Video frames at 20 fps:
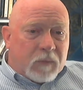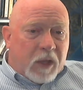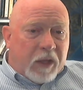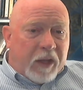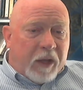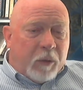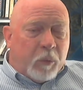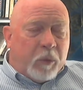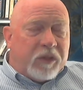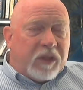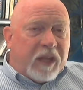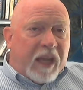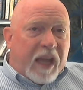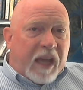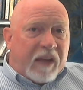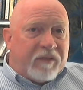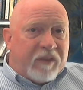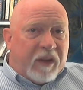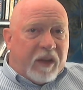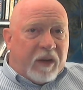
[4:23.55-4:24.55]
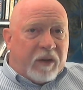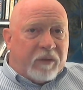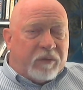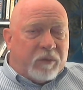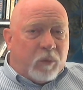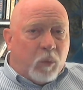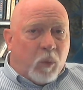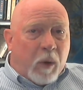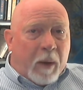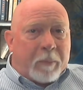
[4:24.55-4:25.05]
And with the advent of
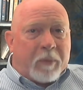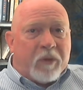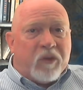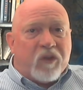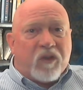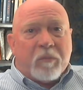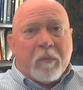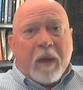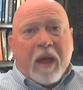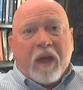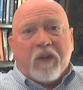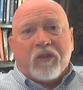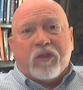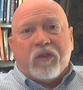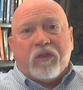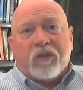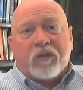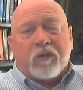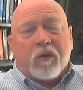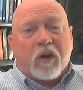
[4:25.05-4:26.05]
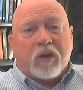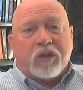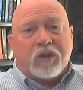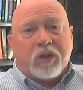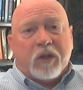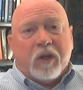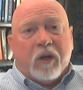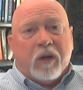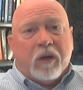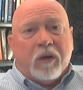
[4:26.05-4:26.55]
weapons of mass
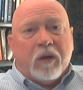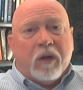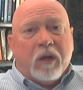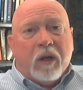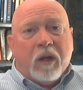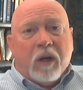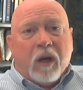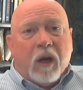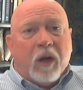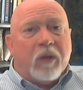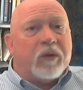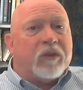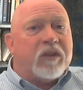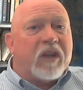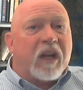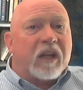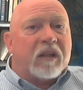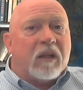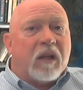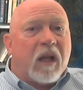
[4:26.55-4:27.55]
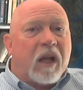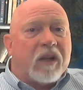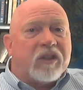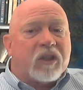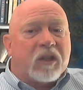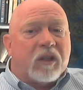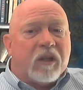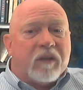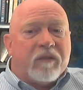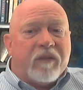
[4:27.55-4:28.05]
destruction and other
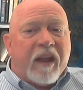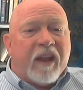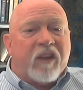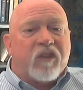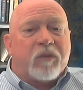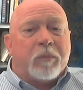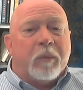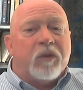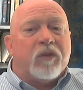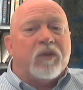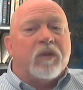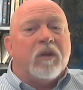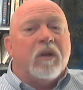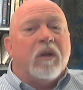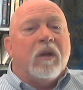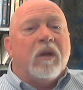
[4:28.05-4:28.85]
technological advancements,